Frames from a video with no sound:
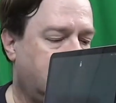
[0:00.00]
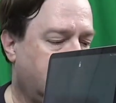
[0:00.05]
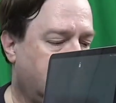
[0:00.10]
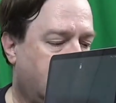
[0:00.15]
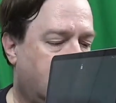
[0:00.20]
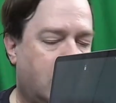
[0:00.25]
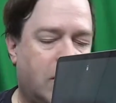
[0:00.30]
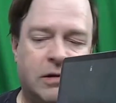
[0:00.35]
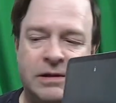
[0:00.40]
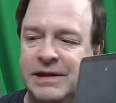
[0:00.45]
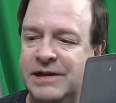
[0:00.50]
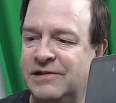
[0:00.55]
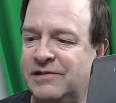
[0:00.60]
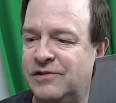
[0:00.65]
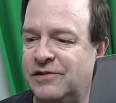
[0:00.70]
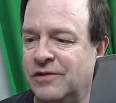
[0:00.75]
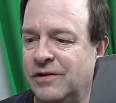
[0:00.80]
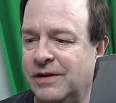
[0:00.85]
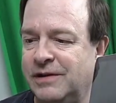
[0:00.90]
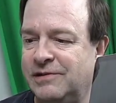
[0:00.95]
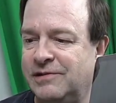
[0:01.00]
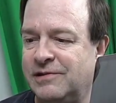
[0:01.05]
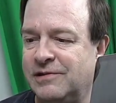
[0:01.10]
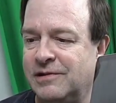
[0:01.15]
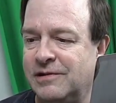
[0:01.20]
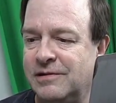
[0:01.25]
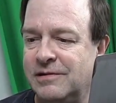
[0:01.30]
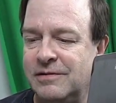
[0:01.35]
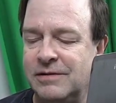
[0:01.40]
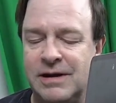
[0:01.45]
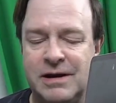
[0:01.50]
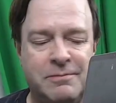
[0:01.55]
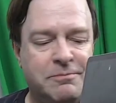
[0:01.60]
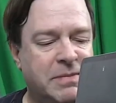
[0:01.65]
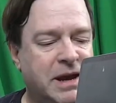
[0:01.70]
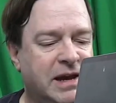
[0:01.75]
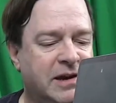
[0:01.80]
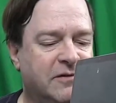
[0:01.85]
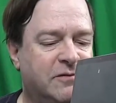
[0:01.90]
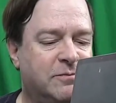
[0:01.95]
All these joints are
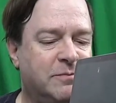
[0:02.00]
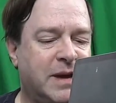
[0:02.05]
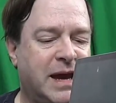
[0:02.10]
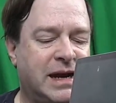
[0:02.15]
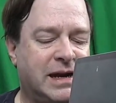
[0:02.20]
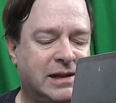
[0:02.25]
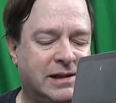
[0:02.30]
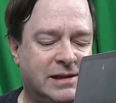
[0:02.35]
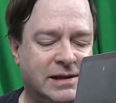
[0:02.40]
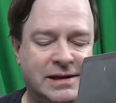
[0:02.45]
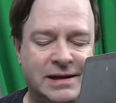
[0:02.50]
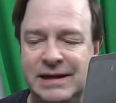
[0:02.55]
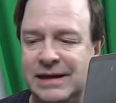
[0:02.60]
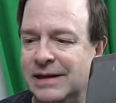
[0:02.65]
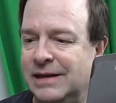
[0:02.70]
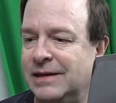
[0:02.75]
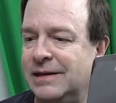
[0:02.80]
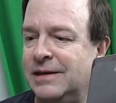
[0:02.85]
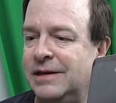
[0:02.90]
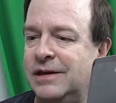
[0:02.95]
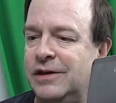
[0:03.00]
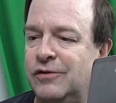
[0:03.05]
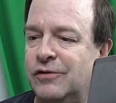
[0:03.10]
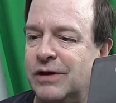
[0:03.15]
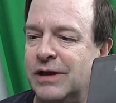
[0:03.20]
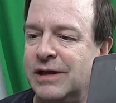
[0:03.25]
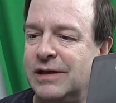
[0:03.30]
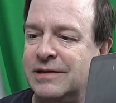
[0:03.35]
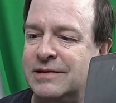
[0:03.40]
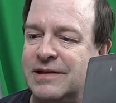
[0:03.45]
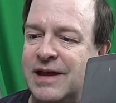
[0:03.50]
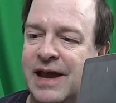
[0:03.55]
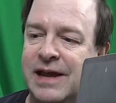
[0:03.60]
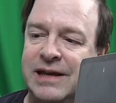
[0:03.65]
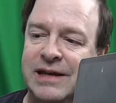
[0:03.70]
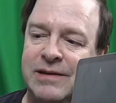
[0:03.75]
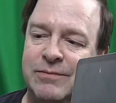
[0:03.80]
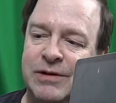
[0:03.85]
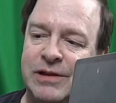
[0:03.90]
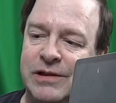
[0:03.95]
made of metal, and you can
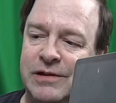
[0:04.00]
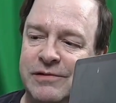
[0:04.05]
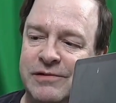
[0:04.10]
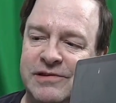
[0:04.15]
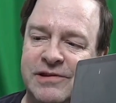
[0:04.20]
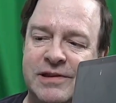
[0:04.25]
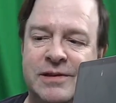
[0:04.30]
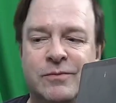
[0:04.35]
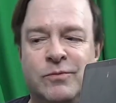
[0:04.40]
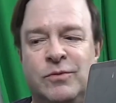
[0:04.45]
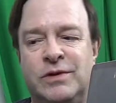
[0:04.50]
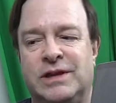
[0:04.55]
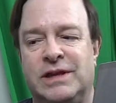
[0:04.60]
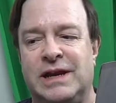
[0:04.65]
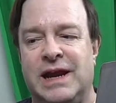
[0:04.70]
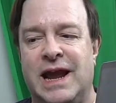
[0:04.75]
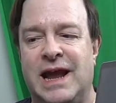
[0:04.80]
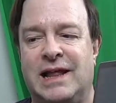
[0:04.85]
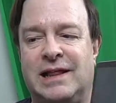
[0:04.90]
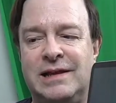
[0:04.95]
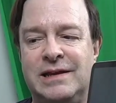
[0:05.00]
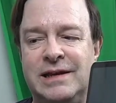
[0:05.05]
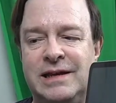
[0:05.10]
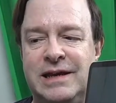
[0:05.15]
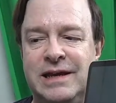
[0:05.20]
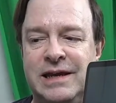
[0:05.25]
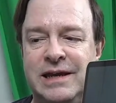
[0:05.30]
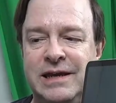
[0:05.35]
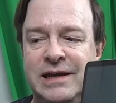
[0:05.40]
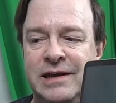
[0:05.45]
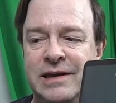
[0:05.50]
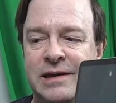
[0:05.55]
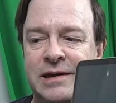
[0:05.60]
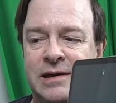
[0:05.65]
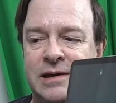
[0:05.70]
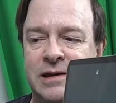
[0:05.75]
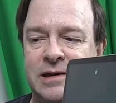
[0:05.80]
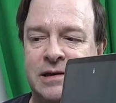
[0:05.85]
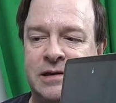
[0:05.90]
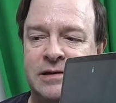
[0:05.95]
tighten them and loosen them with an Allen key
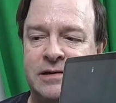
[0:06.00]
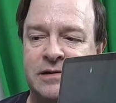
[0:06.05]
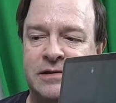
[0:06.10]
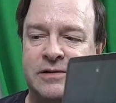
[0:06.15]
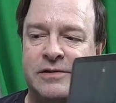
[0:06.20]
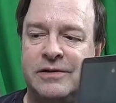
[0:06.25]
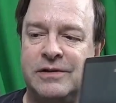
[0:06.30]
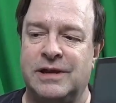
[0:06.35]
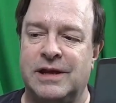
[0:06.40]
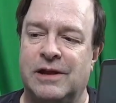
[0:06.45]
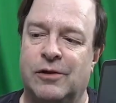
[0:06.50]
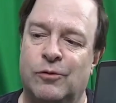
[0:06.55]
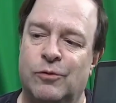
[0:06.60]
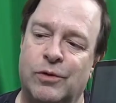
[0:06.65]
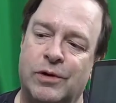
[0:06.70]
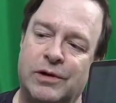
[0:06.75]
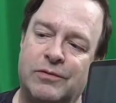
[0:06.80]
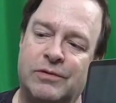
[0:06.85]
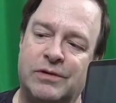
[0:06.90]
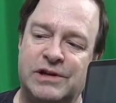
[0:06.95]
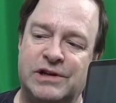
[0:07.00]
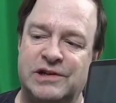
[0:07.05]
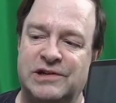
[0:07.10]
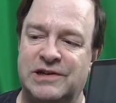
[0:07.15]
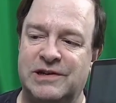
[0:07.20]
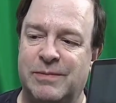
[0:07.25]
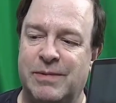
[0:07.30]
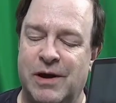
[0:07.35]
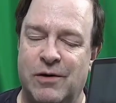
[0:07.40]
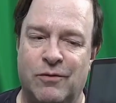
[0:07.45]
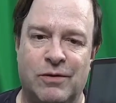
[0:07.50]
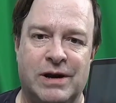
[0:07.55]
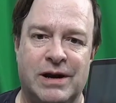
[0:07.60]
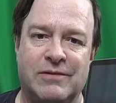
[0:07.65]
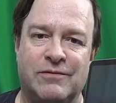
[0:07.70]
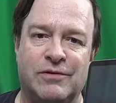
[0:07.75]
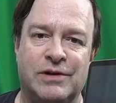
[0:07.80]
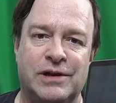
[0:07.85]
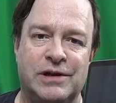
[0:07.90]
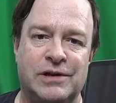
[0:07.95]
so that they'll work with just about whatever